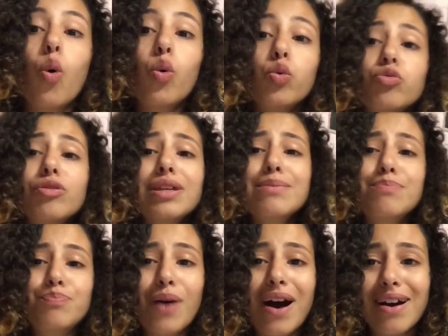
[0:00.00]
only
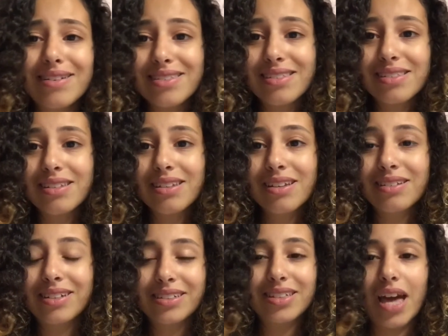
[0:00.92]
bus
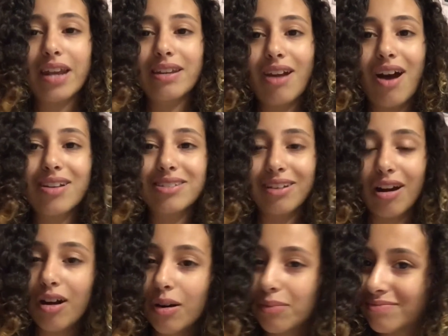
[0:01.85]
that decided not to
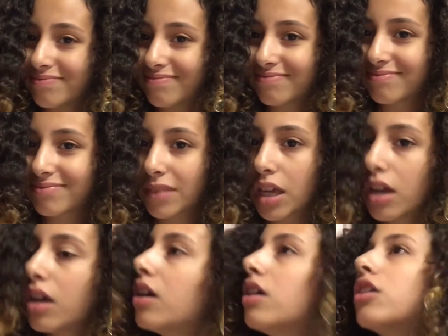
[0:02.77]
come.
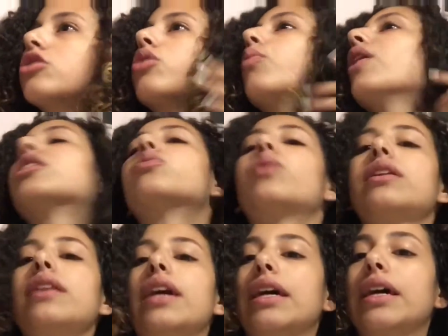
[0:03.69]
So we had to
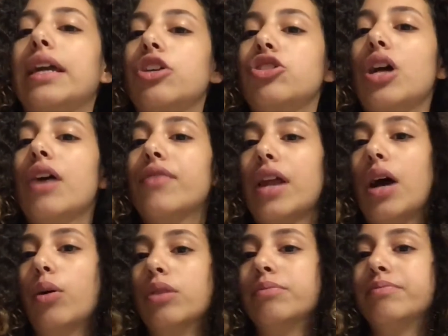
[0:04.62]
wait like an extra half an hour.